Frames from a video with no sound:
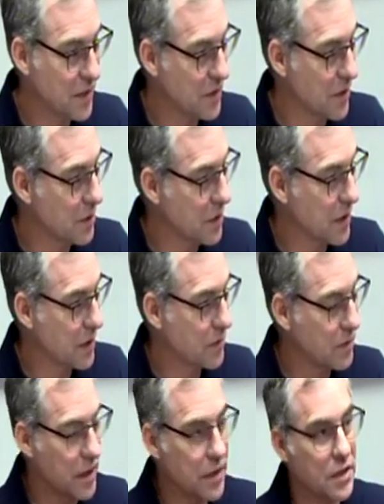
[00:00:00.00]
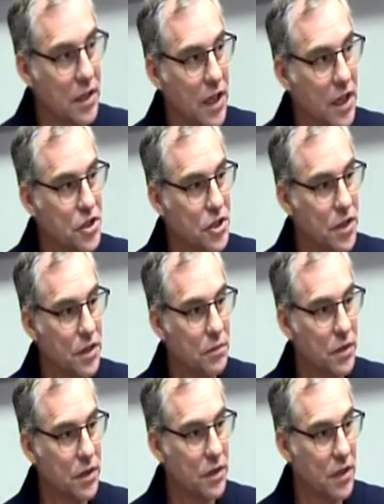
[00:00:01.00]
You know, like like Elijah
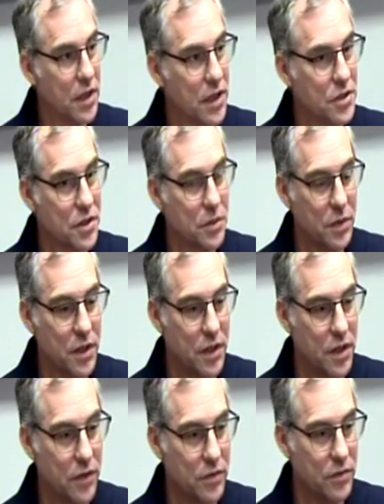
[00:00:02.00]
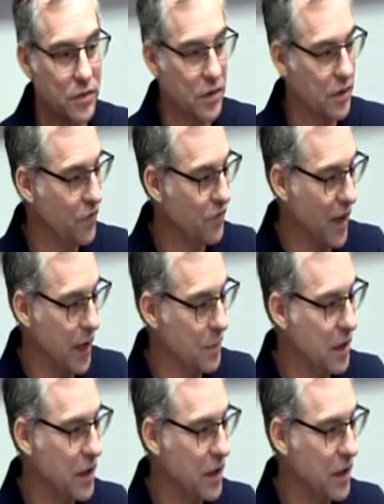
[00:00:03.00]
wasn't where he the, the famine?